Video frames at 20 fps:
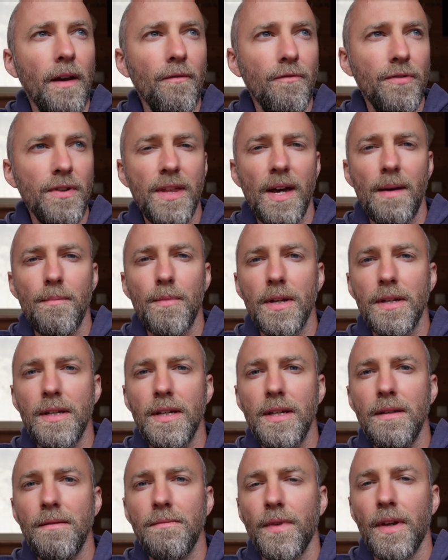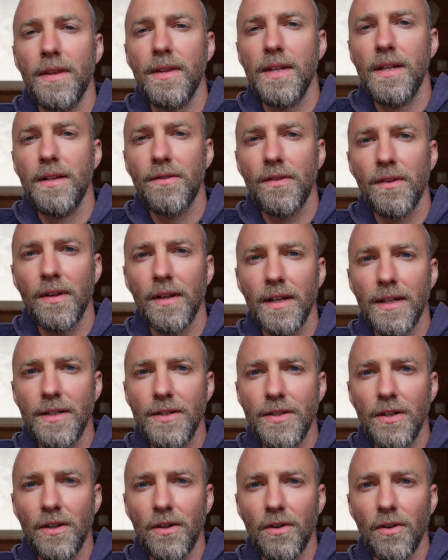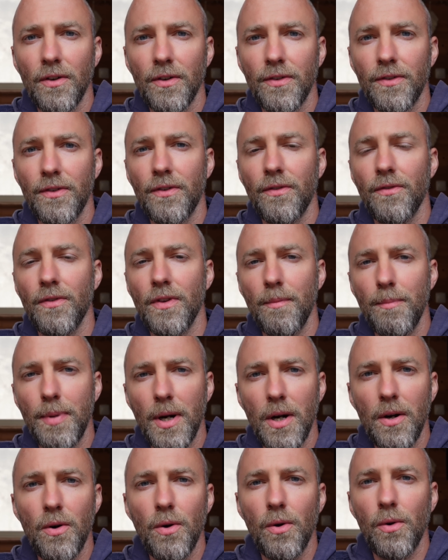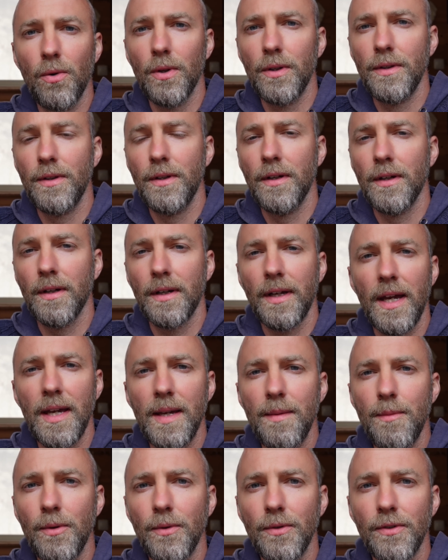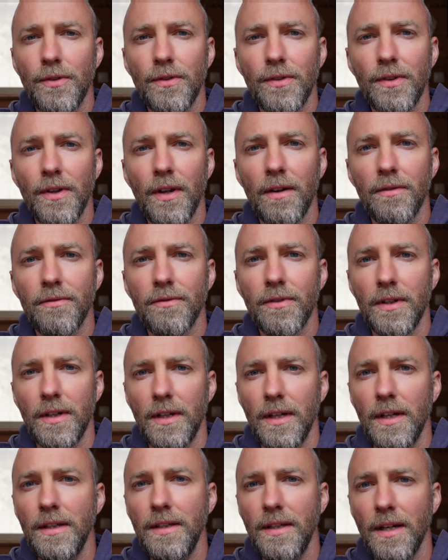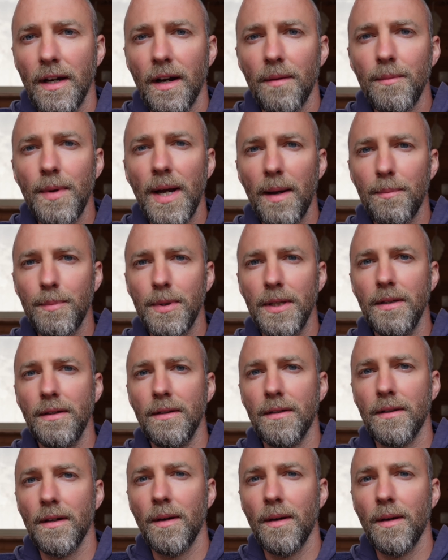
And for that money and the installation costs for the pole and the cables and stuff, yeah, I'm happy.